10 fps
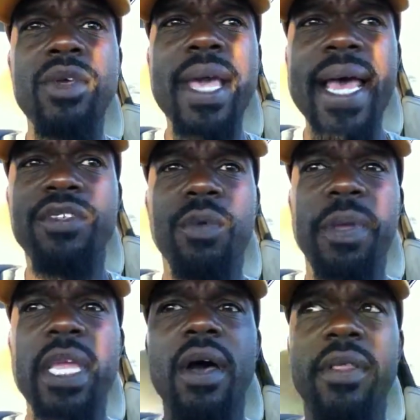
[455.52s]
you guys will
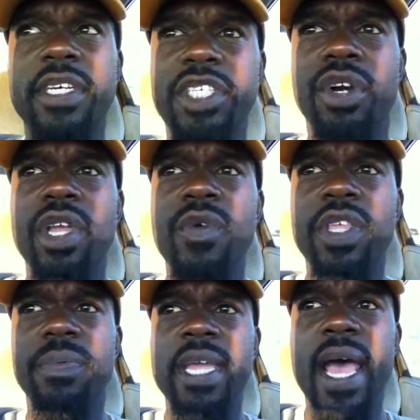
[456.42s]
be on this journey
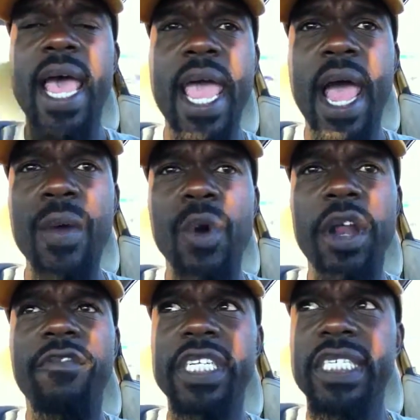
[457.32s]
with me. I, I, I
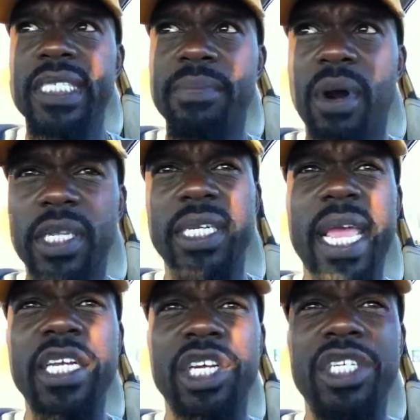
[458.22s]
want to visit some parts in
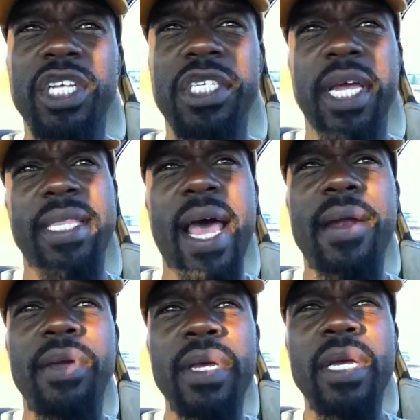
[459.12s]
Asia and such like that.